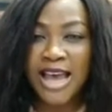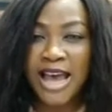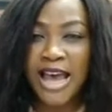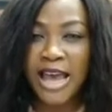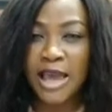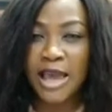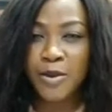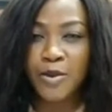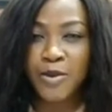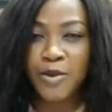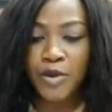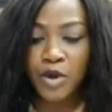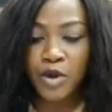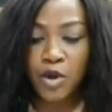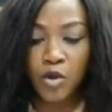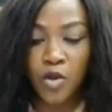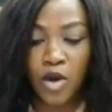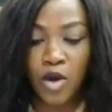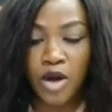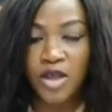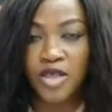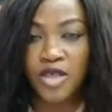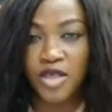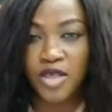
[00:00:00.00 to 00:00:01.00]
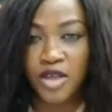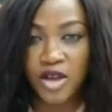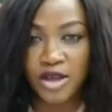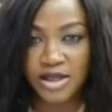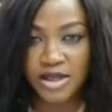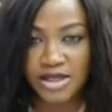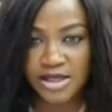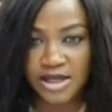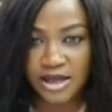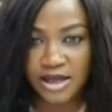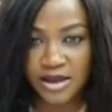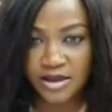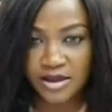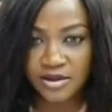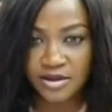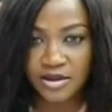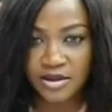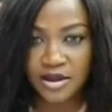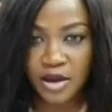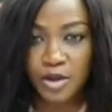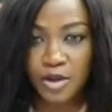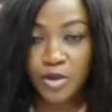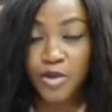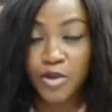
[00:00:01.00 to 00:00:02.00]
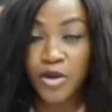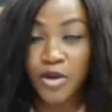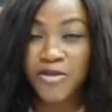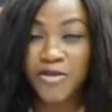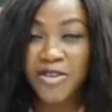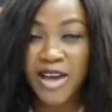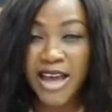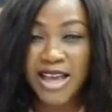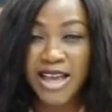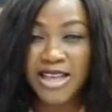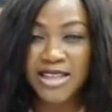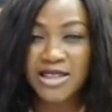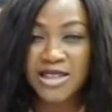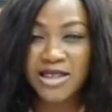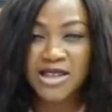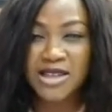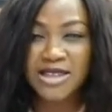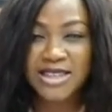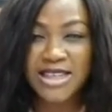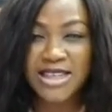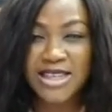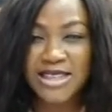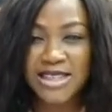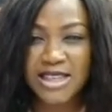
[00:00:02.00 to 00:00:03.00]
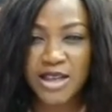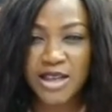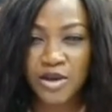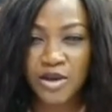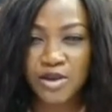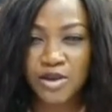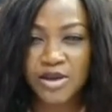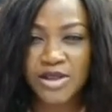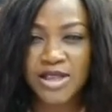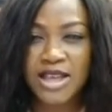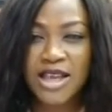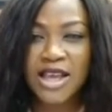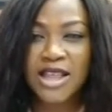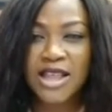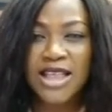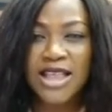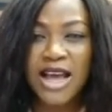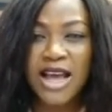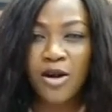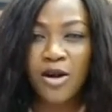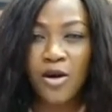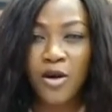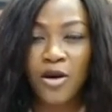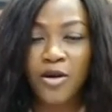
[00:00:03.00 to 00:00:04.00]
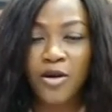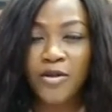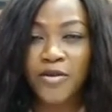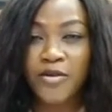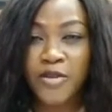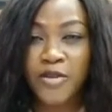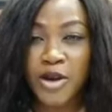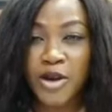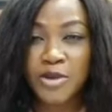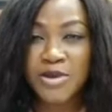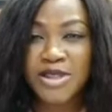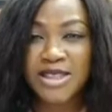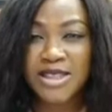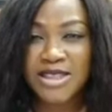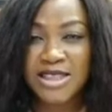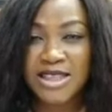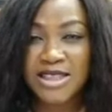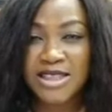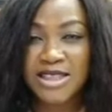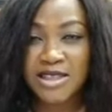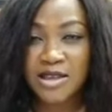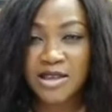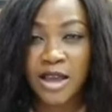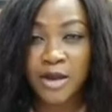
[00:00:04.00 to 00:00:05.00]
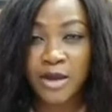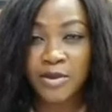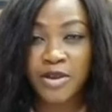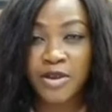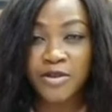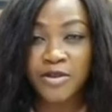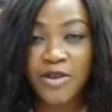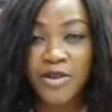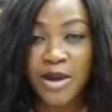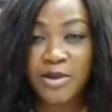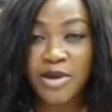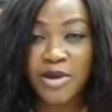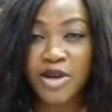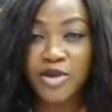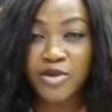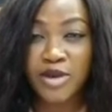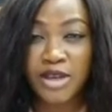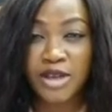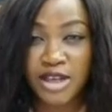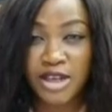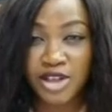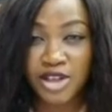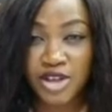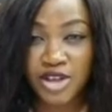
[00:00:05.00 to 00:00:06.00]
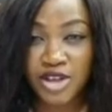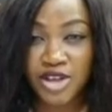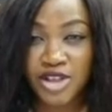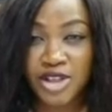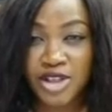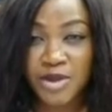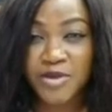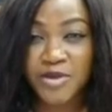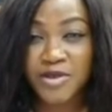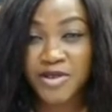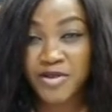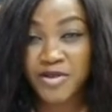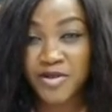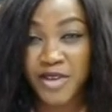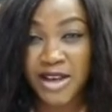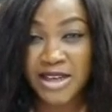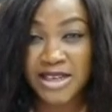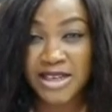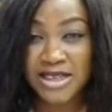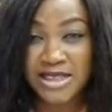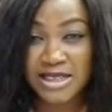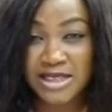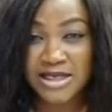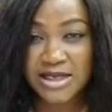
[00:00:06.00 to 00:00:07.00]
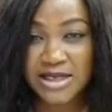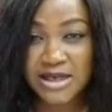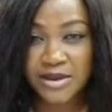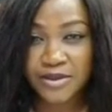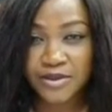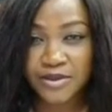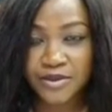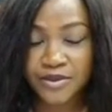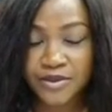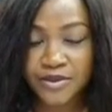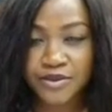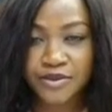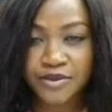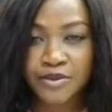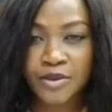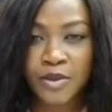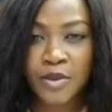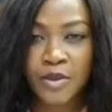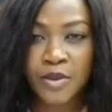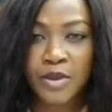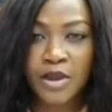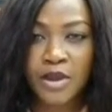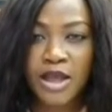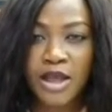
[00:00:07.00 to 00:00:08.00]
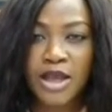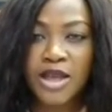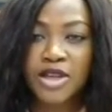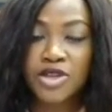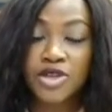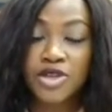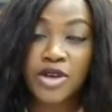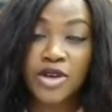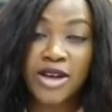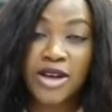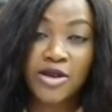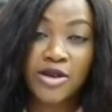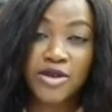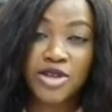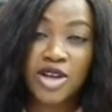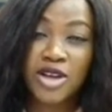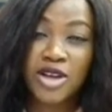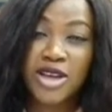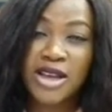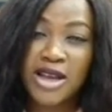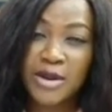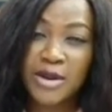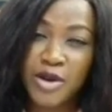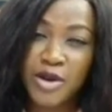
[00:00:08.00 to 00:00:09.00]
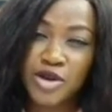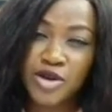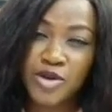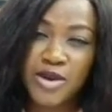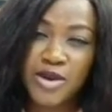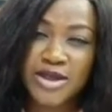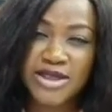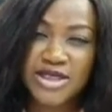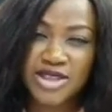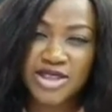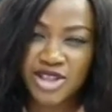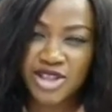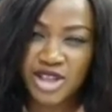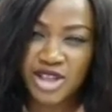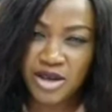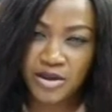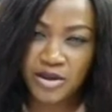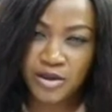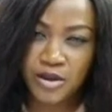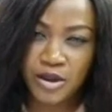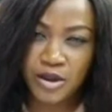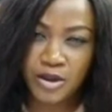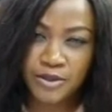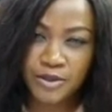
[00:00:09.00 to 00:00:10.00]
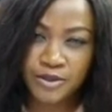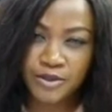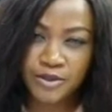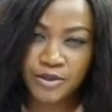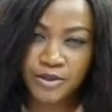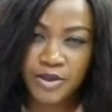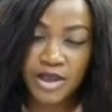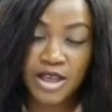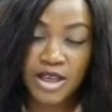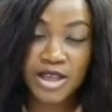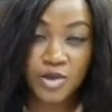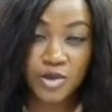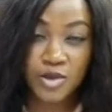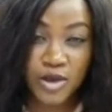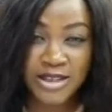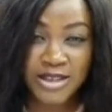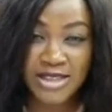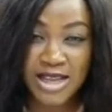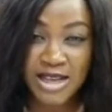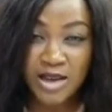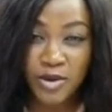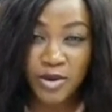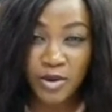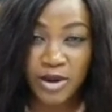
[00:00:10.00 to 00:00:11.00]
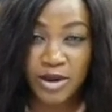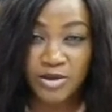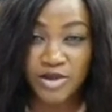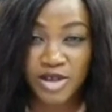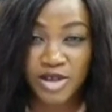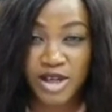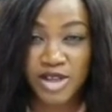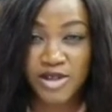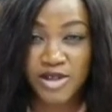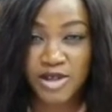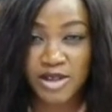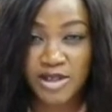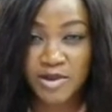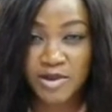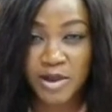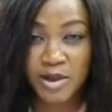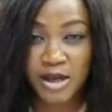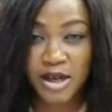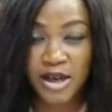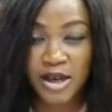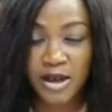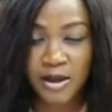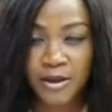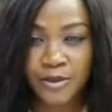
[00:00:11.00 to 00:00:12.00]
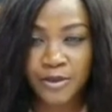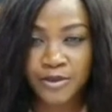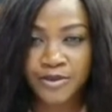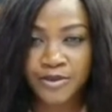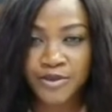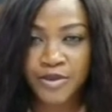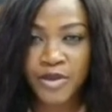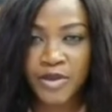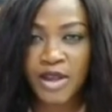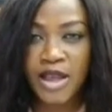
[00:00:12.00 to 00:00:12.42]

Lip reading: Type 130 provides details that confirms the family relationship's validity. So now, talking about US in general is exactly what I'm trying to explain here.